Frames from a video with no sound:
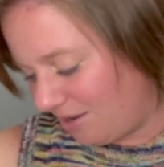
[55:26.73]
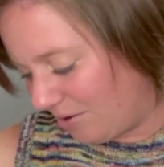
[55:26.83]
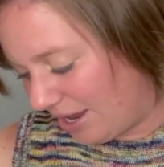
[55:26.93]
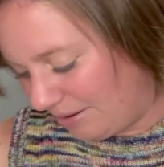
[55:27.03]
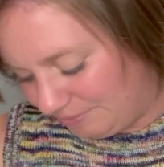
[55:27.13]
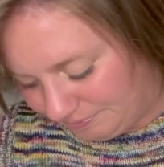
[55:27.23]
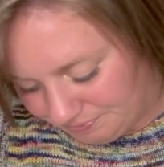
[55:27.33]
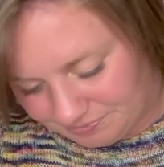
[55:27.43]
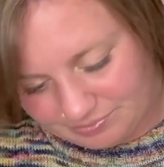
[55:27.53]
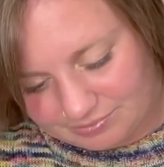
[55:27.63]
Okay.
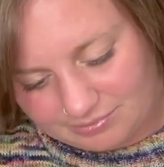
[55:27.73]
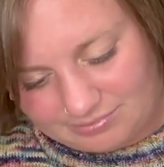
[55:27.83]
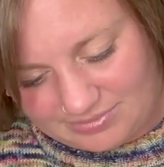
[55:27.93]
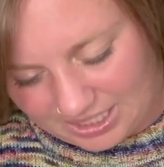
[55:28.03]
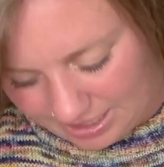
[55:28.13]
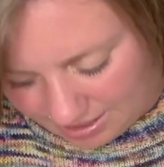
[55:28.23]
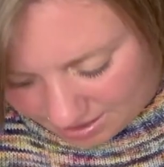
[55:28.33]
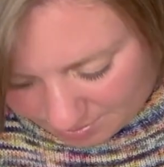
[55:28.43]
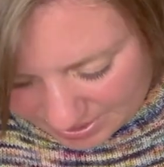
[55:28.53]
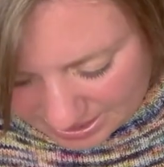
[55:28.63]

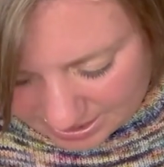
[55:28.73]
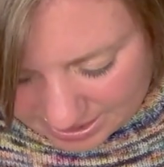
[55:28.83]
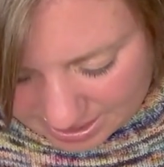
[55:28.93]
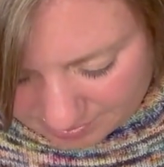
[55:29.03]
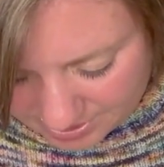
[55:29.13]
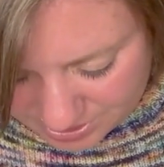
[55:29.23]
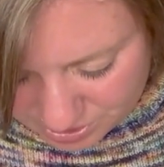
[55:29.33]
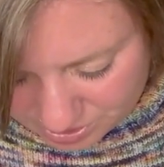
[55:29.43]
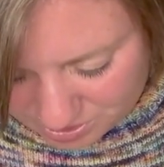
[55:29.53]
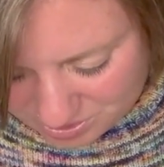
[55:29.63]
And then I'm going to
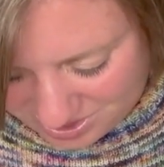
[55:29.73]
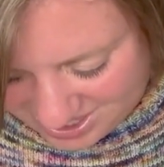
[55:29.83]
show you